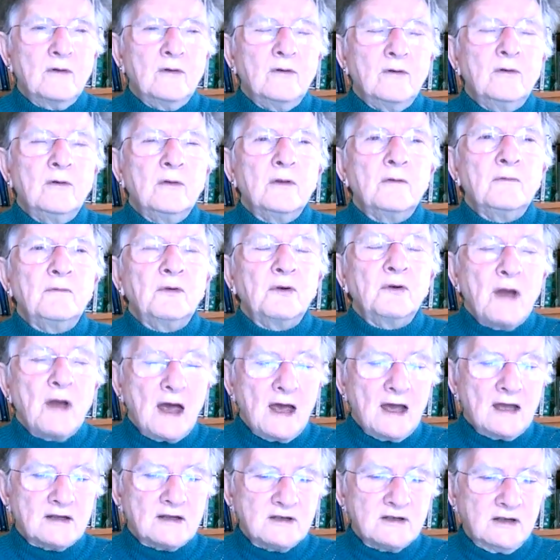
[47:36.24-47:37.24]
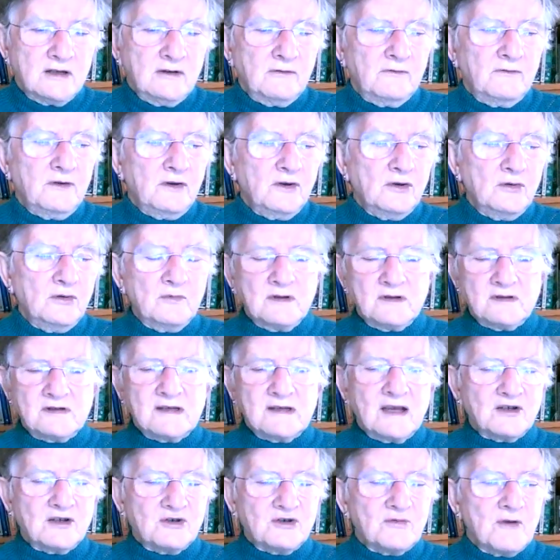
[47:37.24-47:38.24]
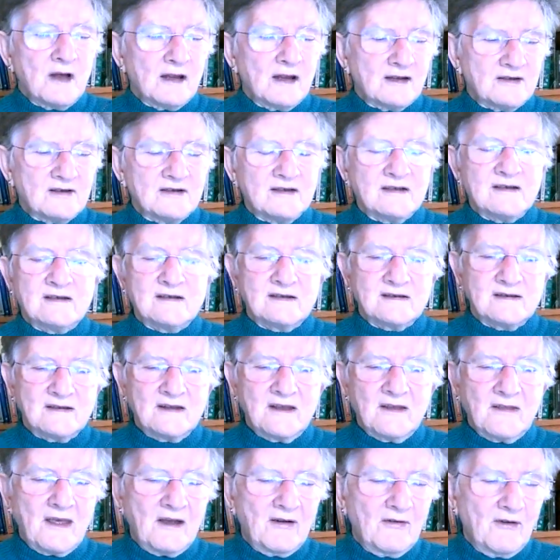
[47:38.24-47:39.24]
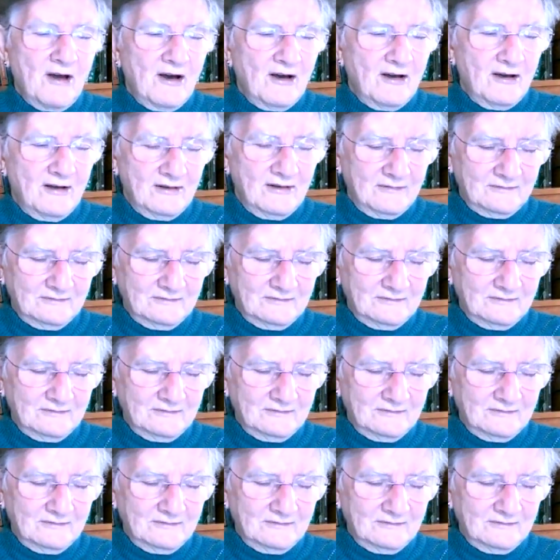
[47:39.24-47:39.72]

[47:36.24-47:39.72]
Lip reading: all the variety of human sexualities that there are.